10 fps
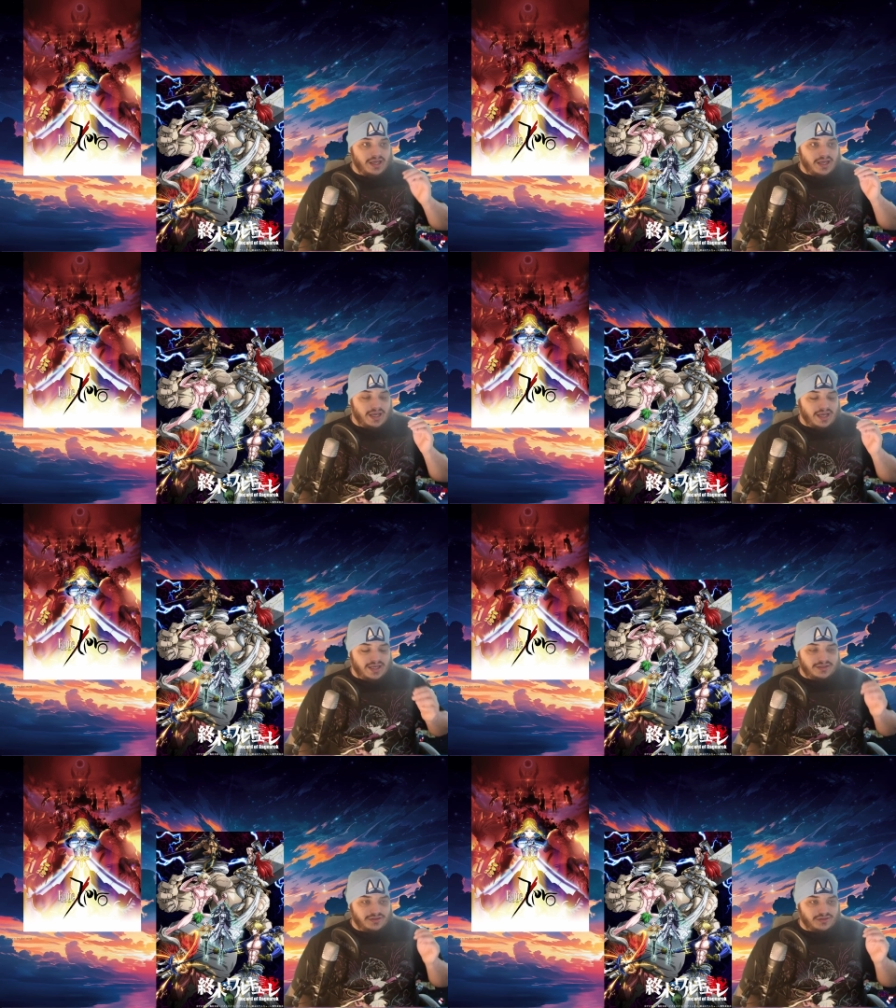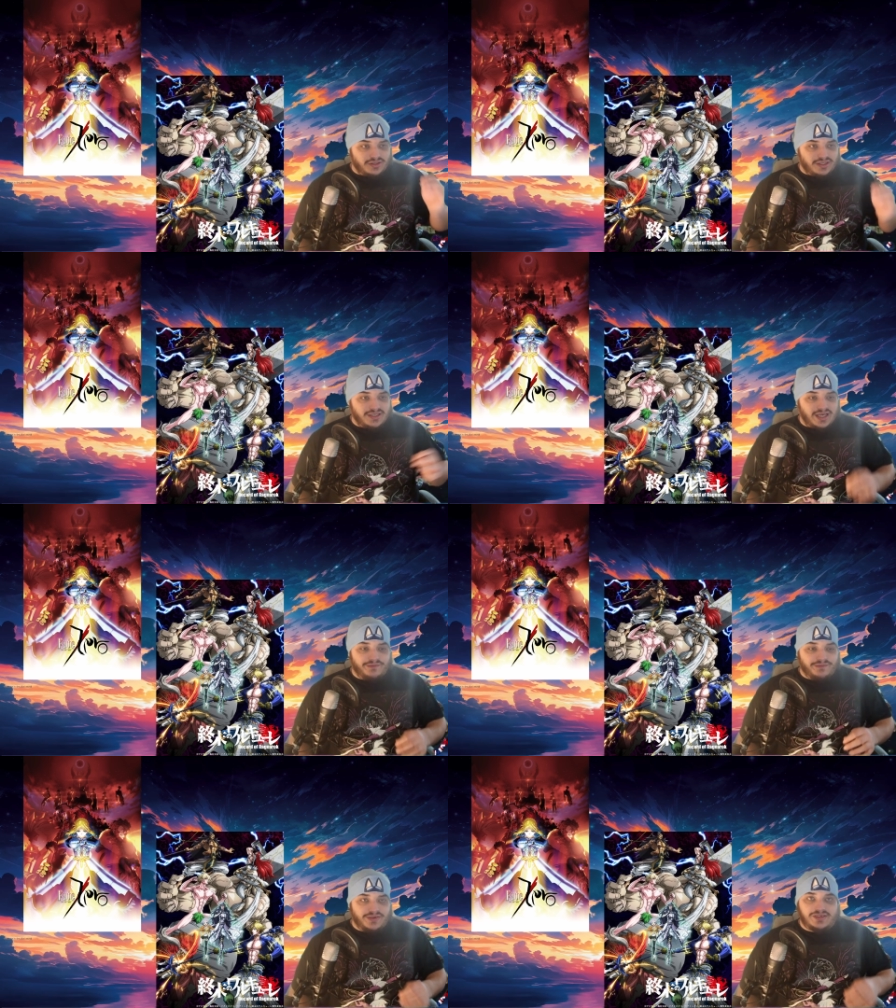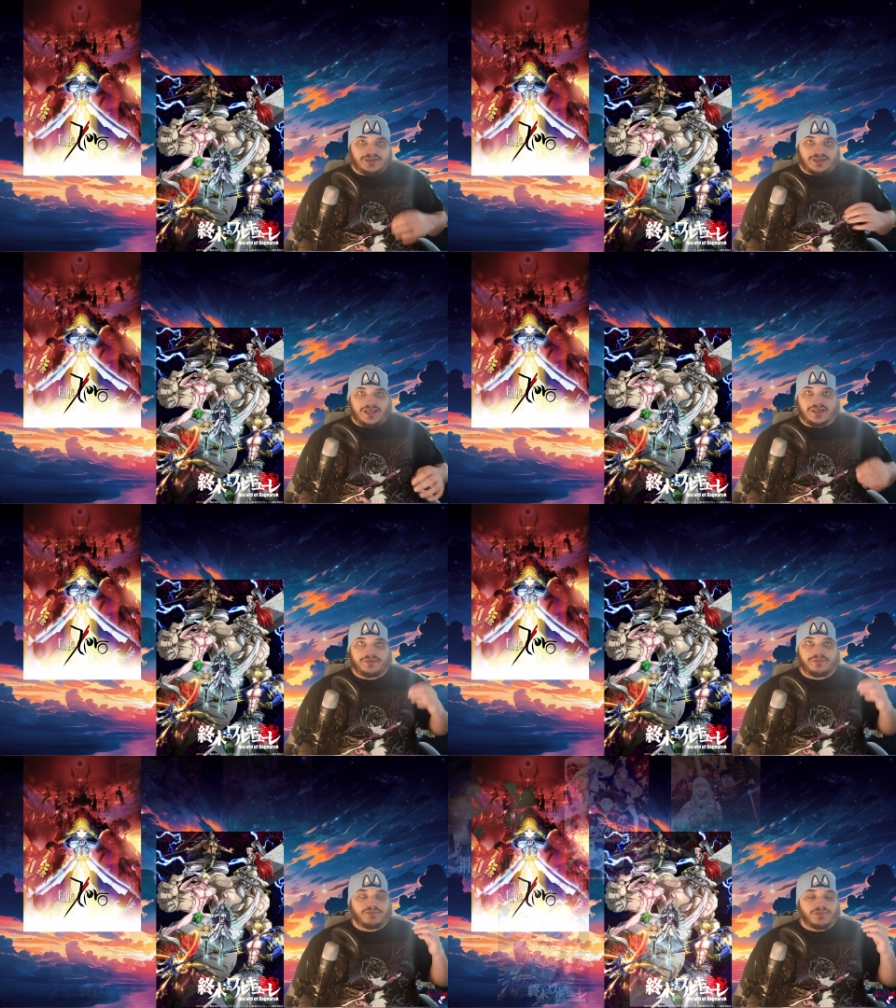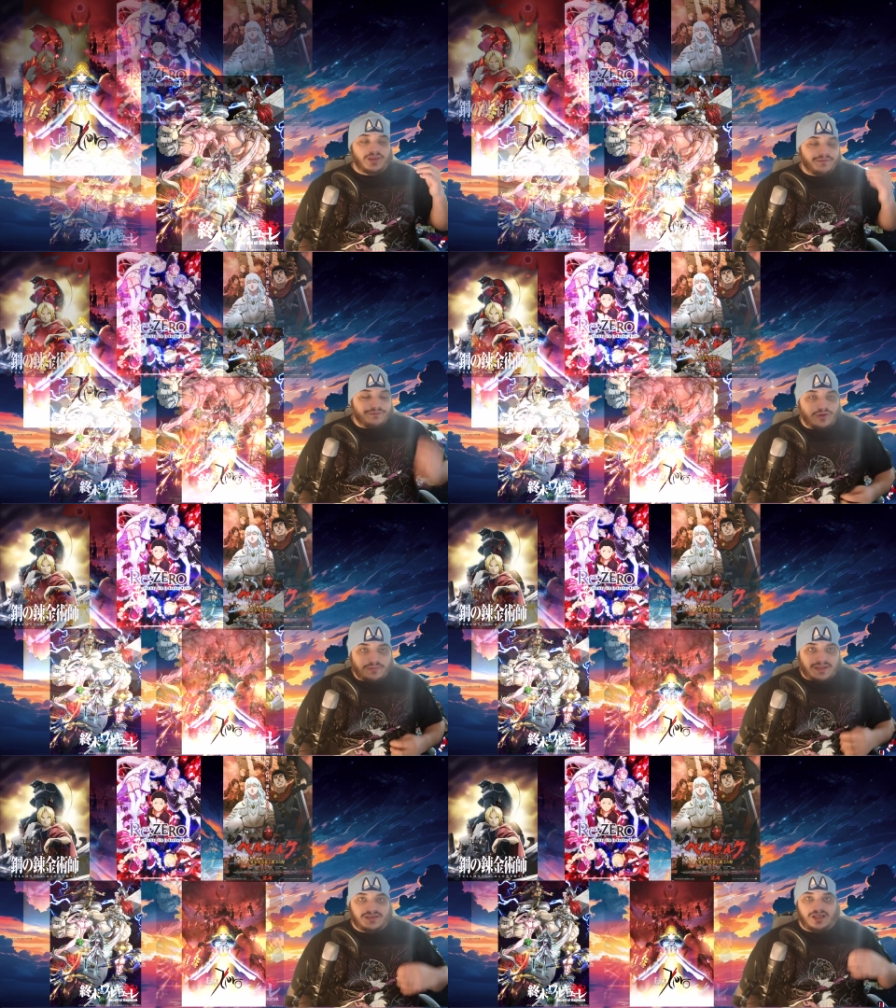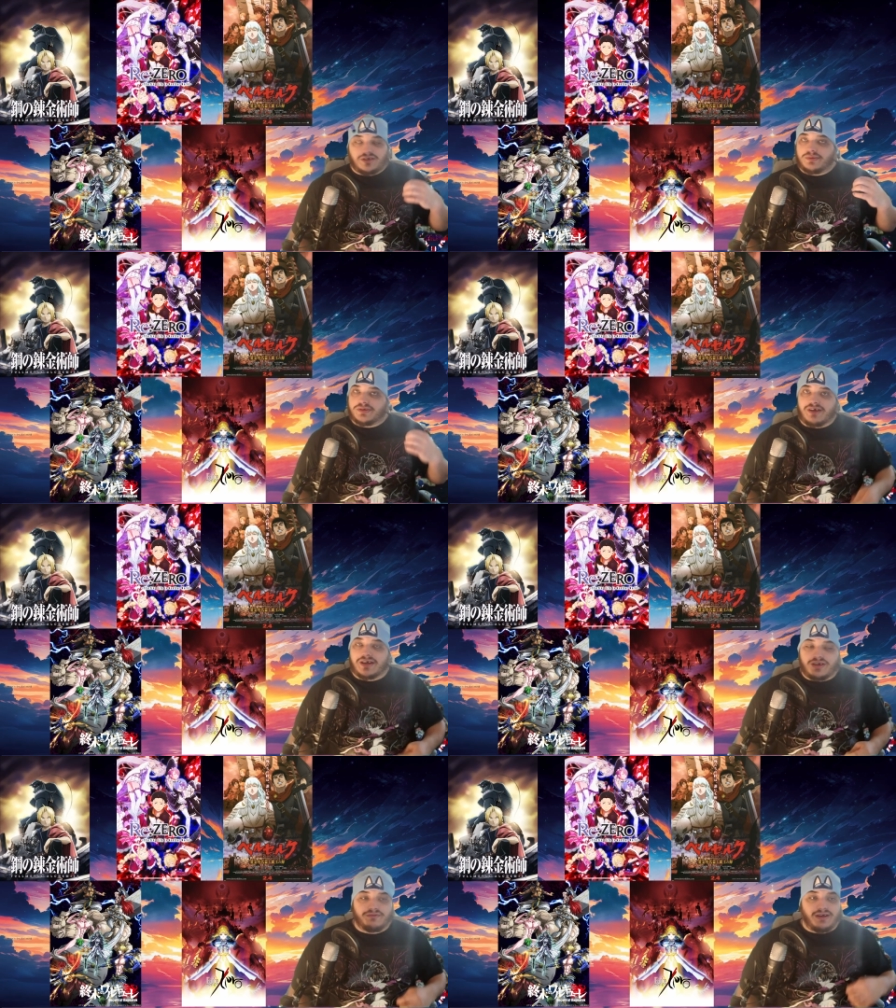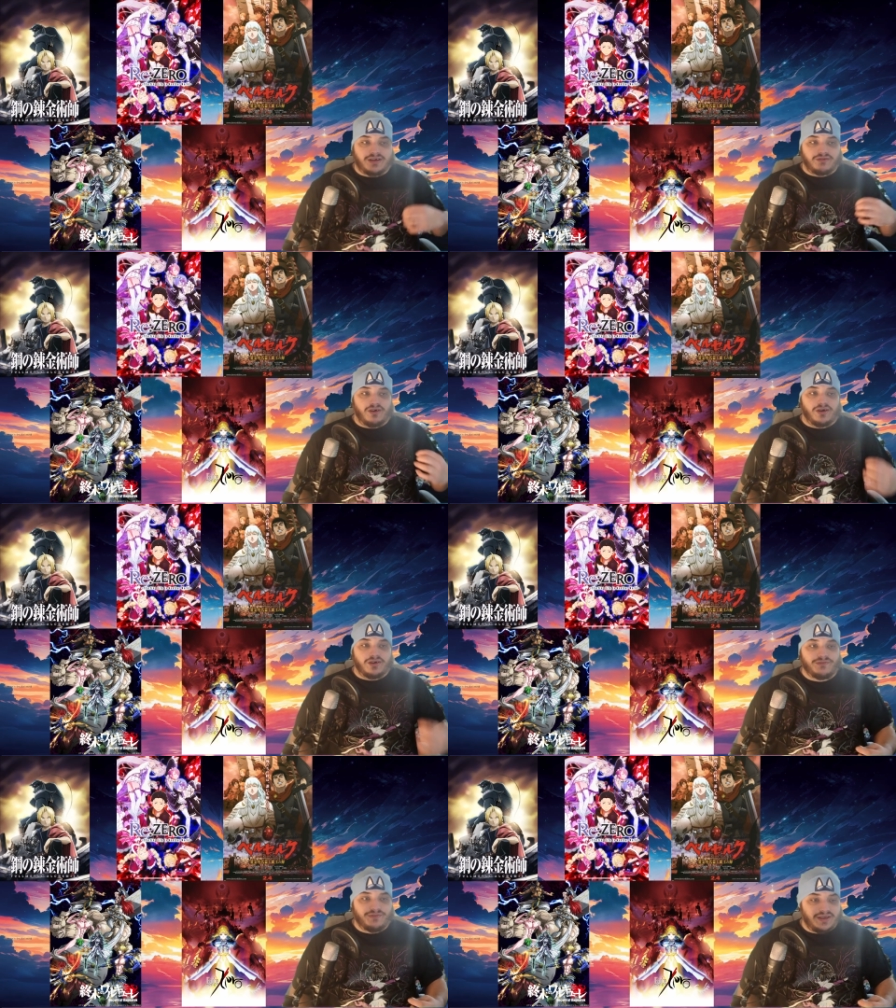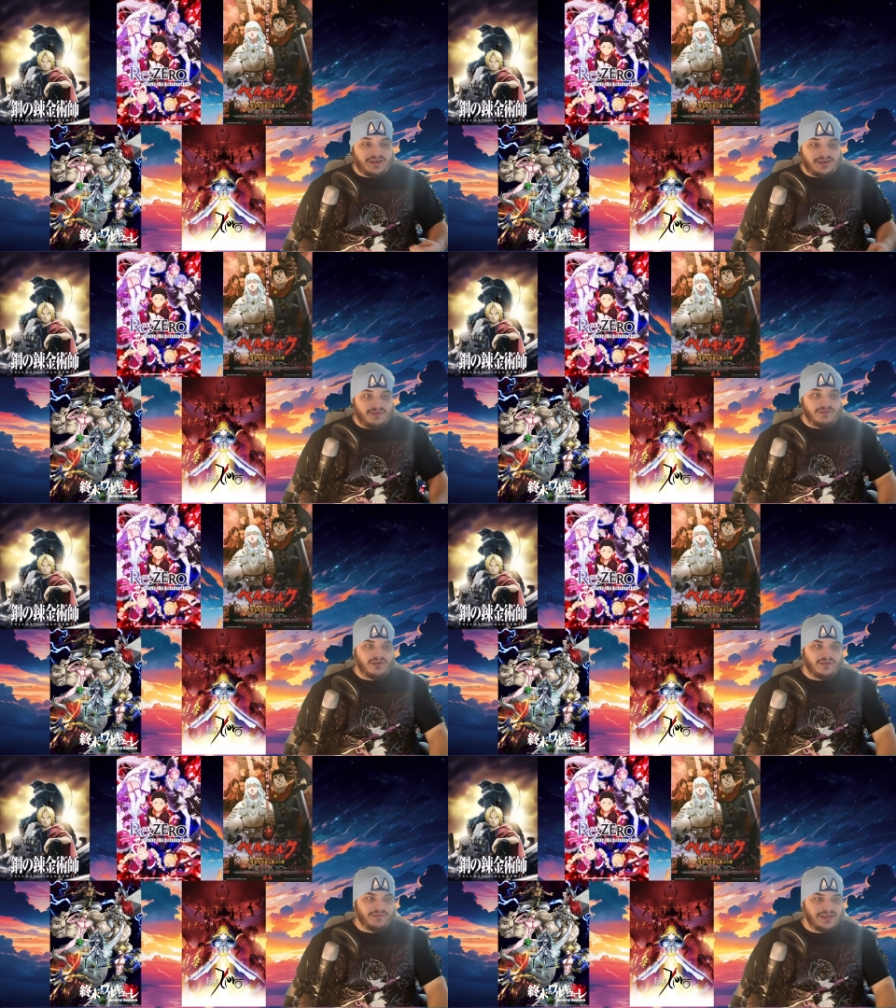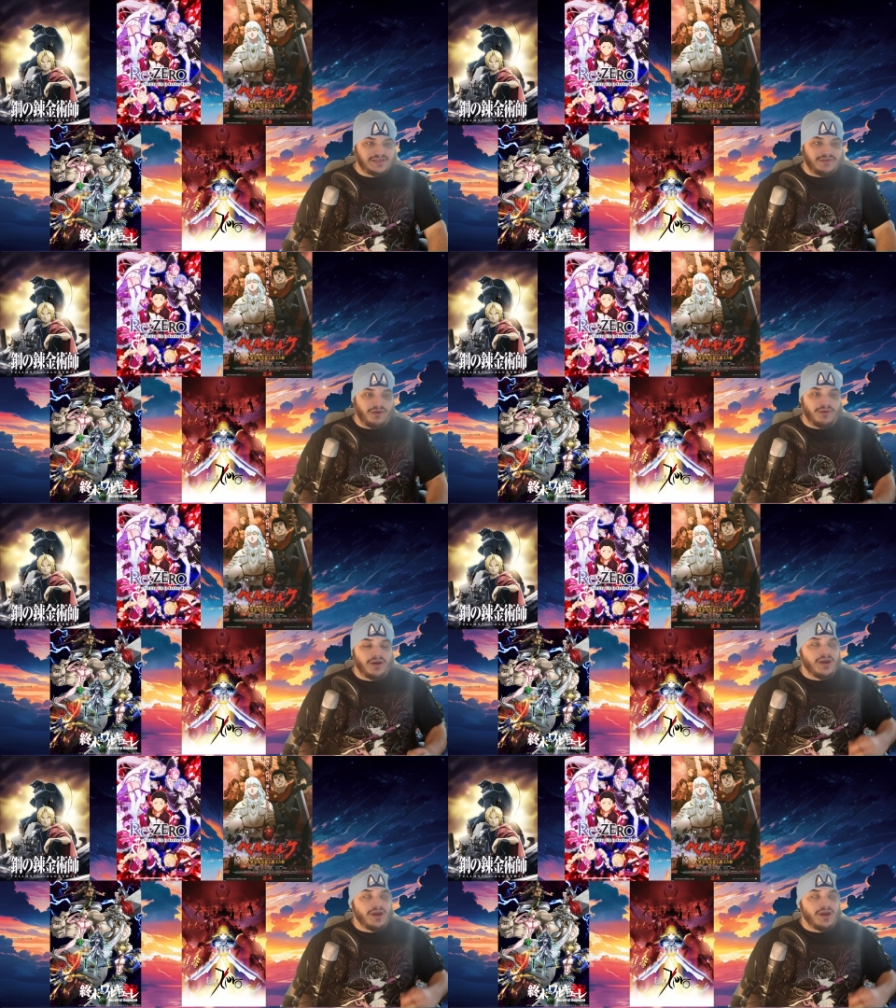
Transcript: And looking at things like Full Metal Alchemist, Record of Ragnarok, Fate Zero,